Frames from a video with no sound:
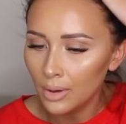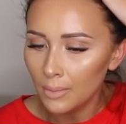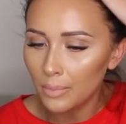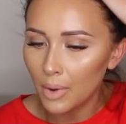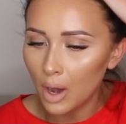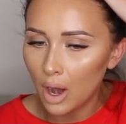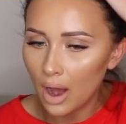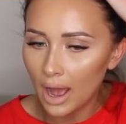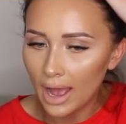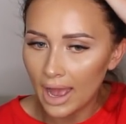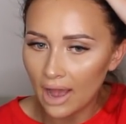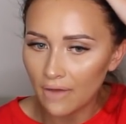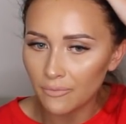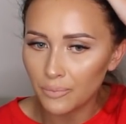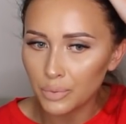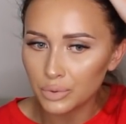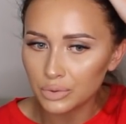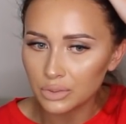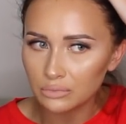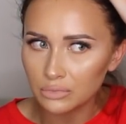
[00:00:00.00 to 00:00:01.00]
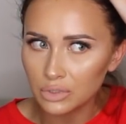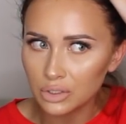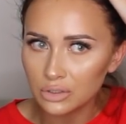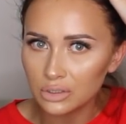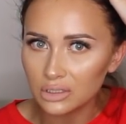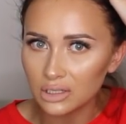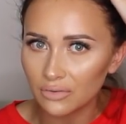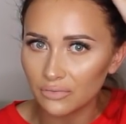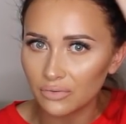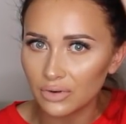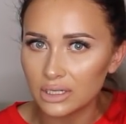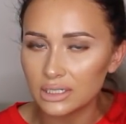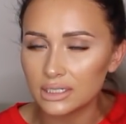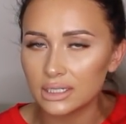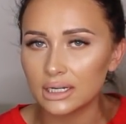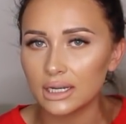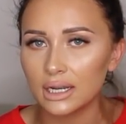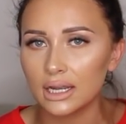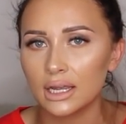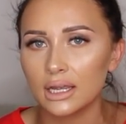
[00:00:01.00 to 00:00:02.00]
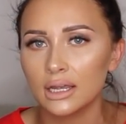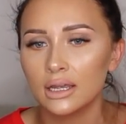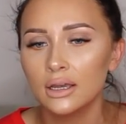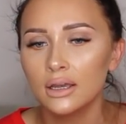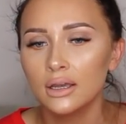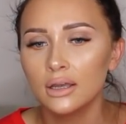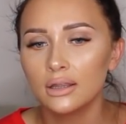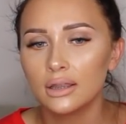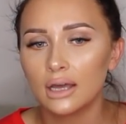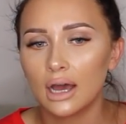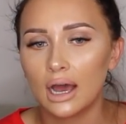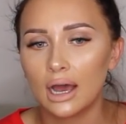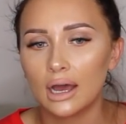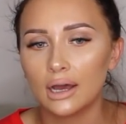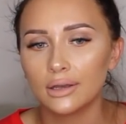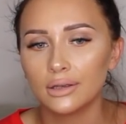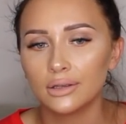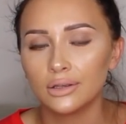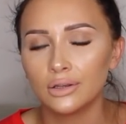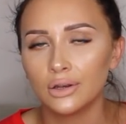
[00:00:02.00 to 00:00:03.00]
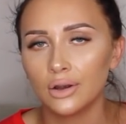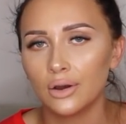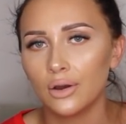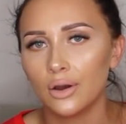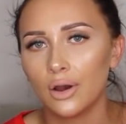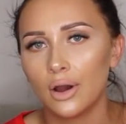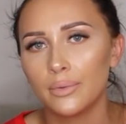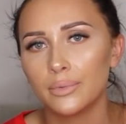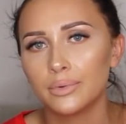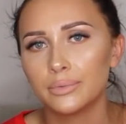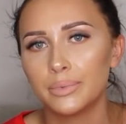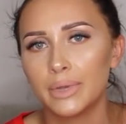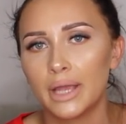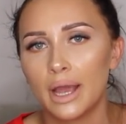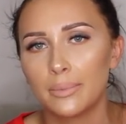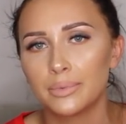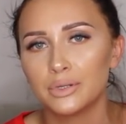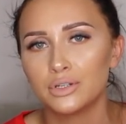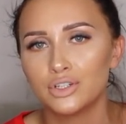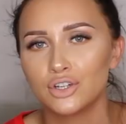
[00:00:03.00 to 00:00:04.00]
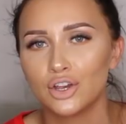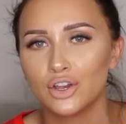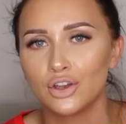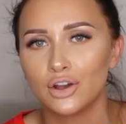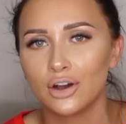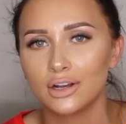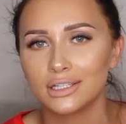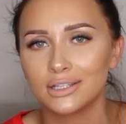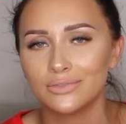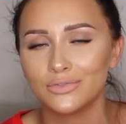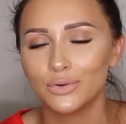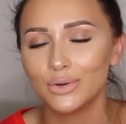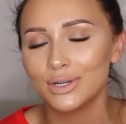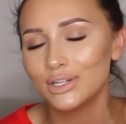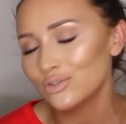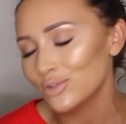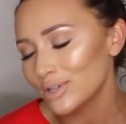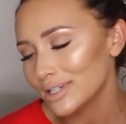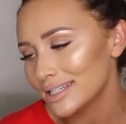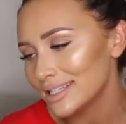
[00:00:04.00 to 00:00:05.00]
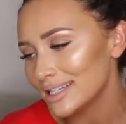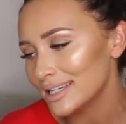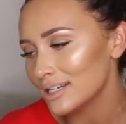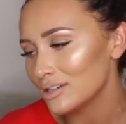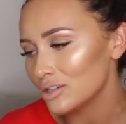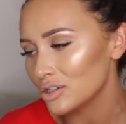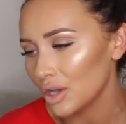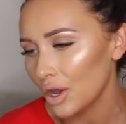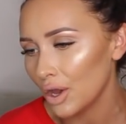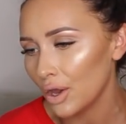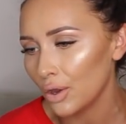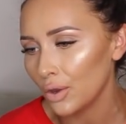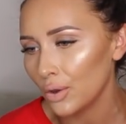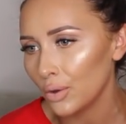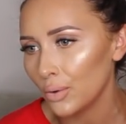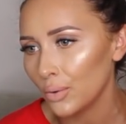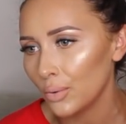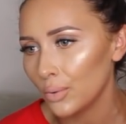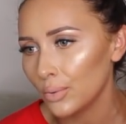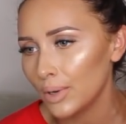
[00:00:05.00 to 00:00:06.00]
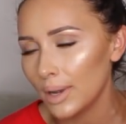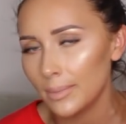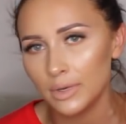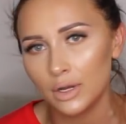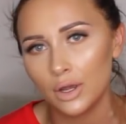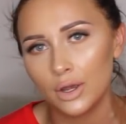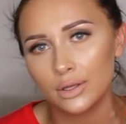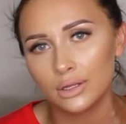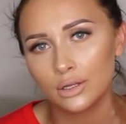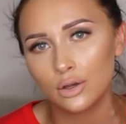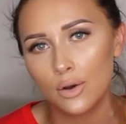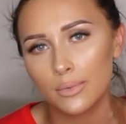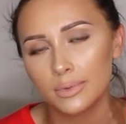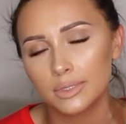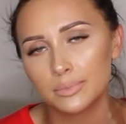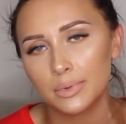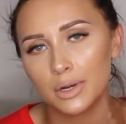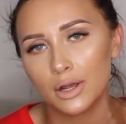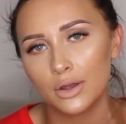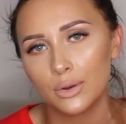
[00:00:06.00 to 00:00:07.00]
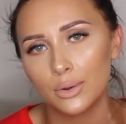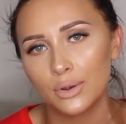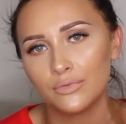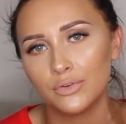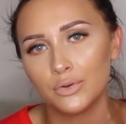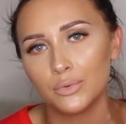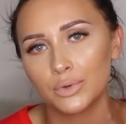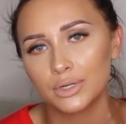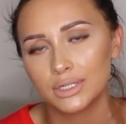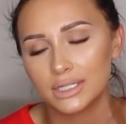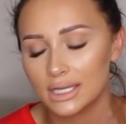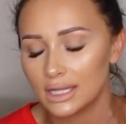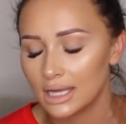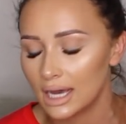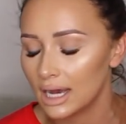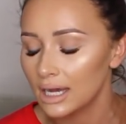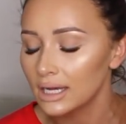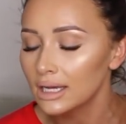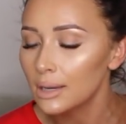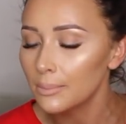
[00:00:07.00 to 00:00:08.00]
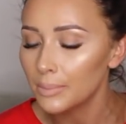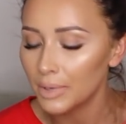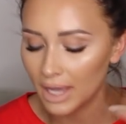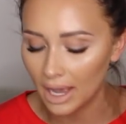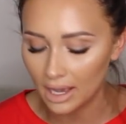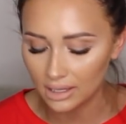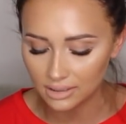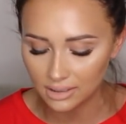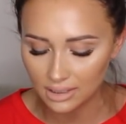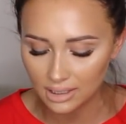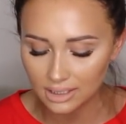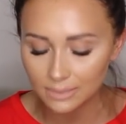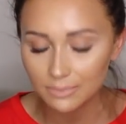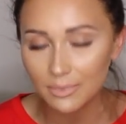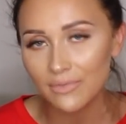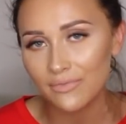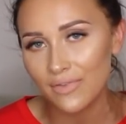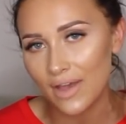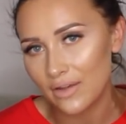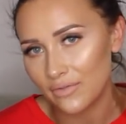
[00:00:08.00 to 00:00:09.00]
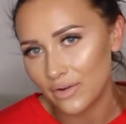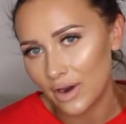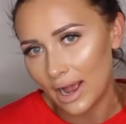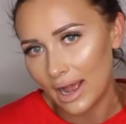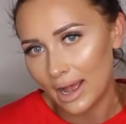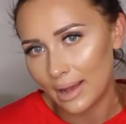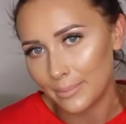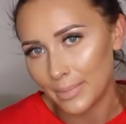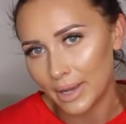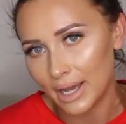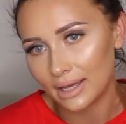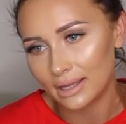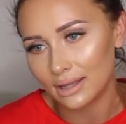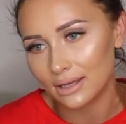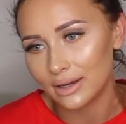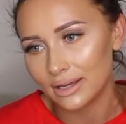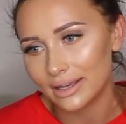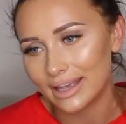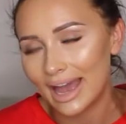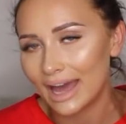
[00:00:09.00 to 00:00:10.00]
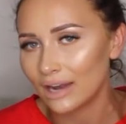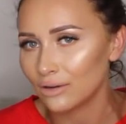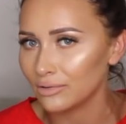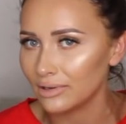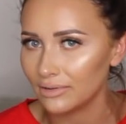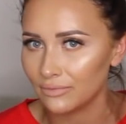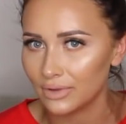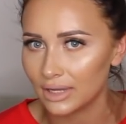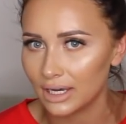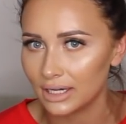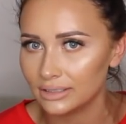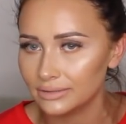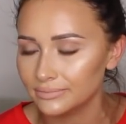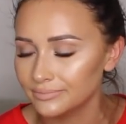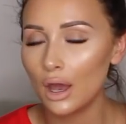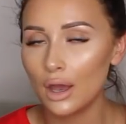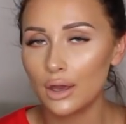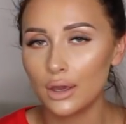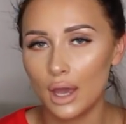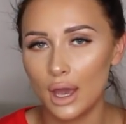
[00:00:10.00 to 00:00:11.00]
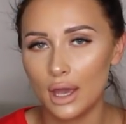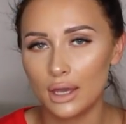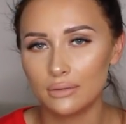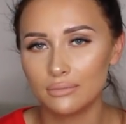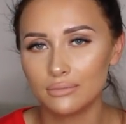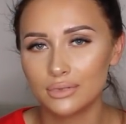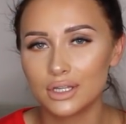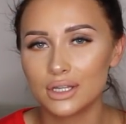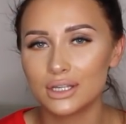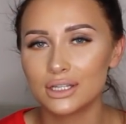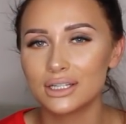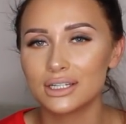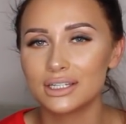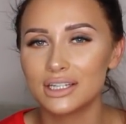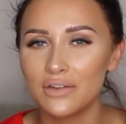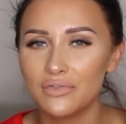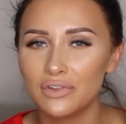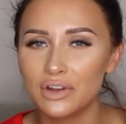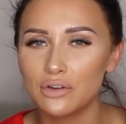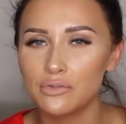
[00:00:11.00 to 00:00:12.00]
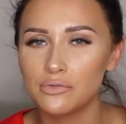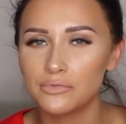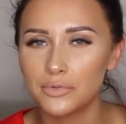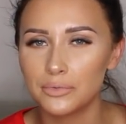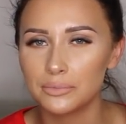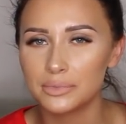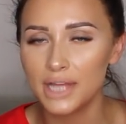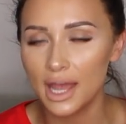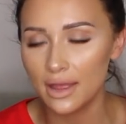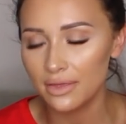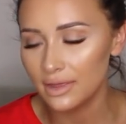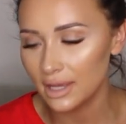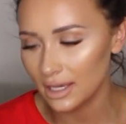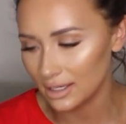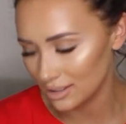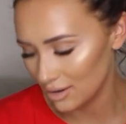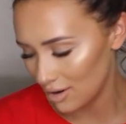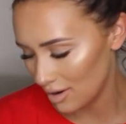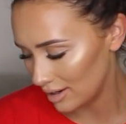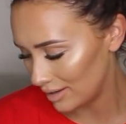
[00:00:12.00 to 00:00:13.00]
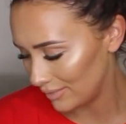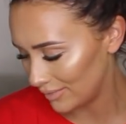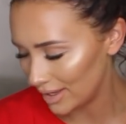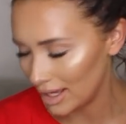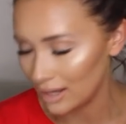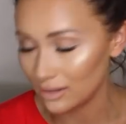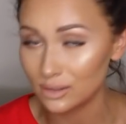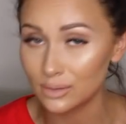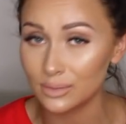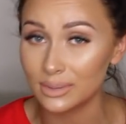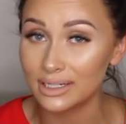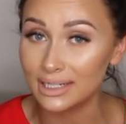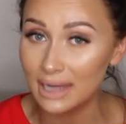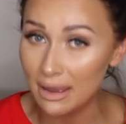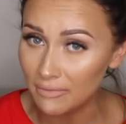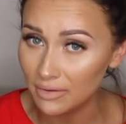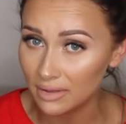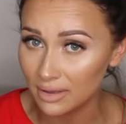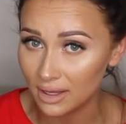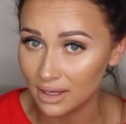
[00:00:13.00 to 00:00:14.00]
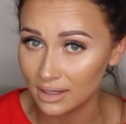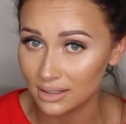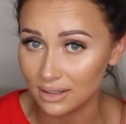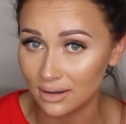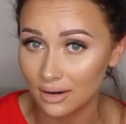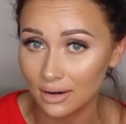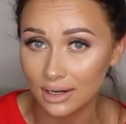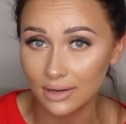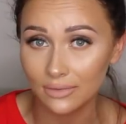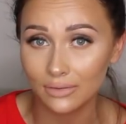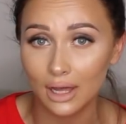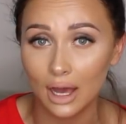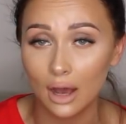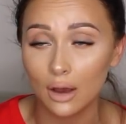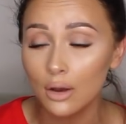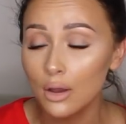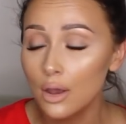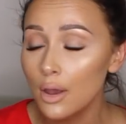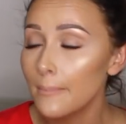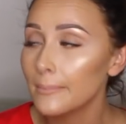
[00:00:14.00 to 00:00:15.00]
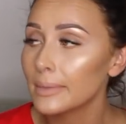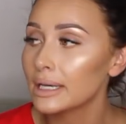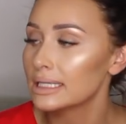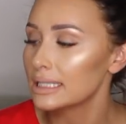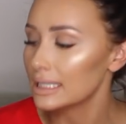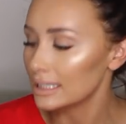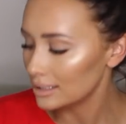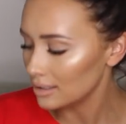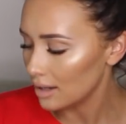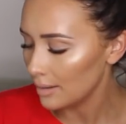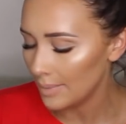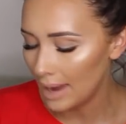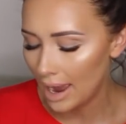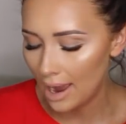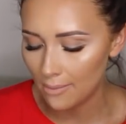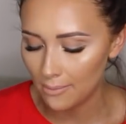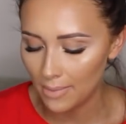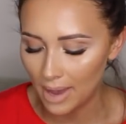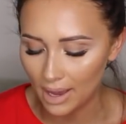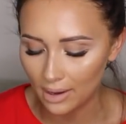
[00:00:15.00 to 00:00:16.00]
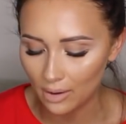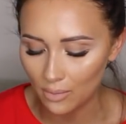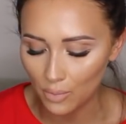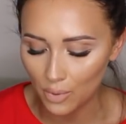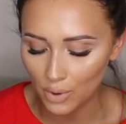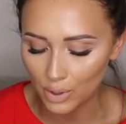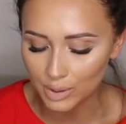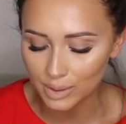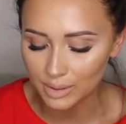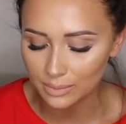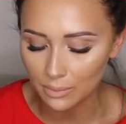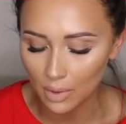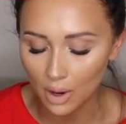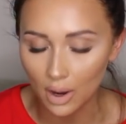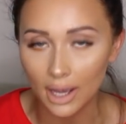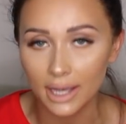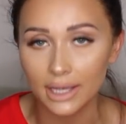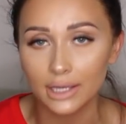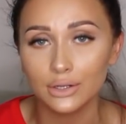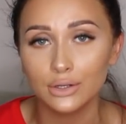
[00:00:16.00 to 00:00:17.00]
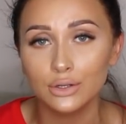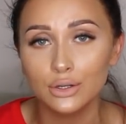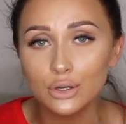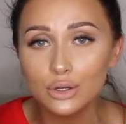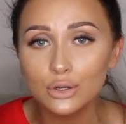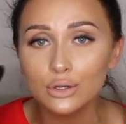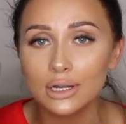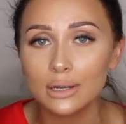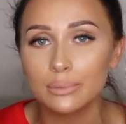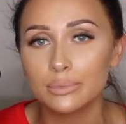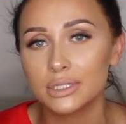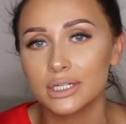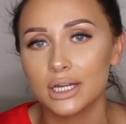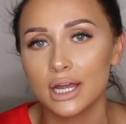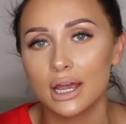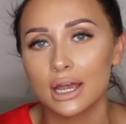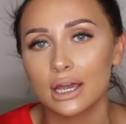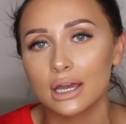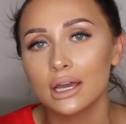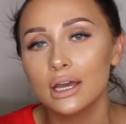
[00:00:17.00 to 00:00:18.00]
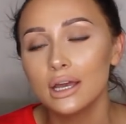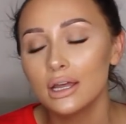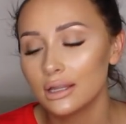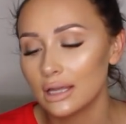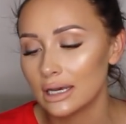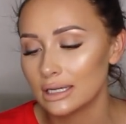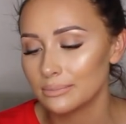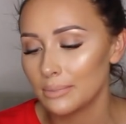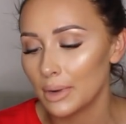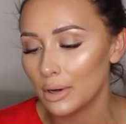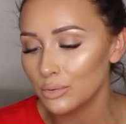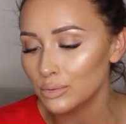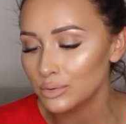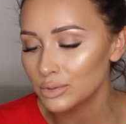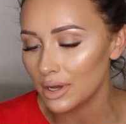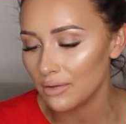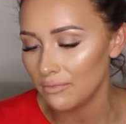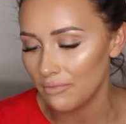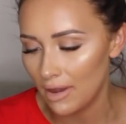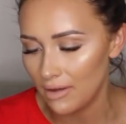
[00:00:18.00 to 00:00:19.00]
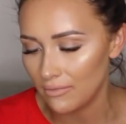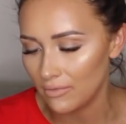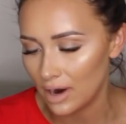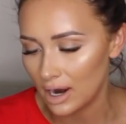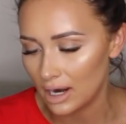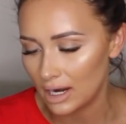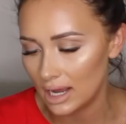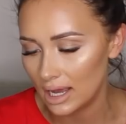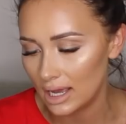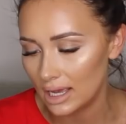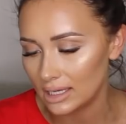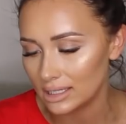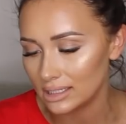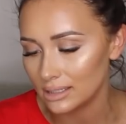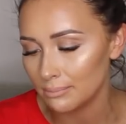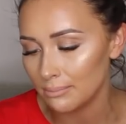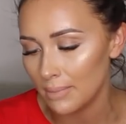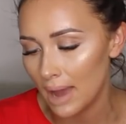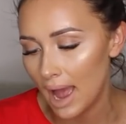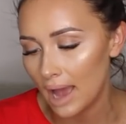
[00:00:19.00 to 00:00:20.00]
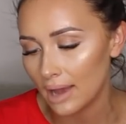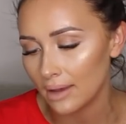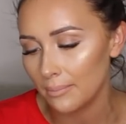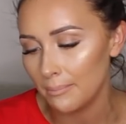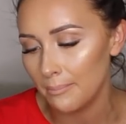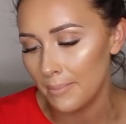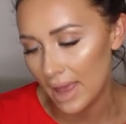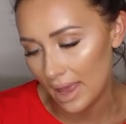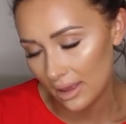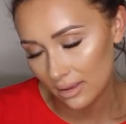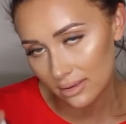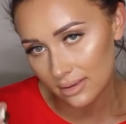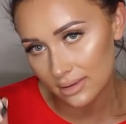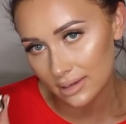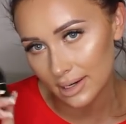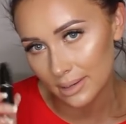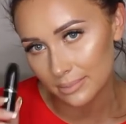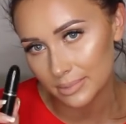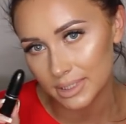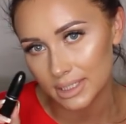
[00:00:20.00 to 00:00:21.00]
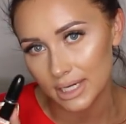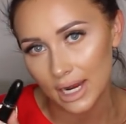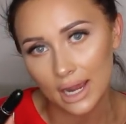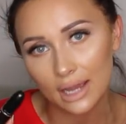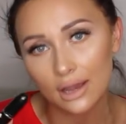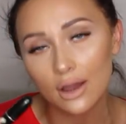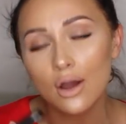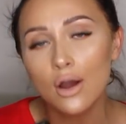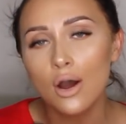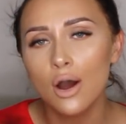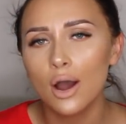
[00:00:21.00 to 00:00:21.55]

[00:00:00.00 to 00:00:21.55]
but I have bought some new stuff recently that you know I would be happy to show you guys if you're interested so let me know in the comments below if you want to see that but yeah so that's my favourite handbag that I cannot live without okay so this has definitely gone from 10 things I can't live without to 11 things I can't live without because inside my handbag was my nude lipstick that is my all-time favourite and it is MAC Myth lipstick.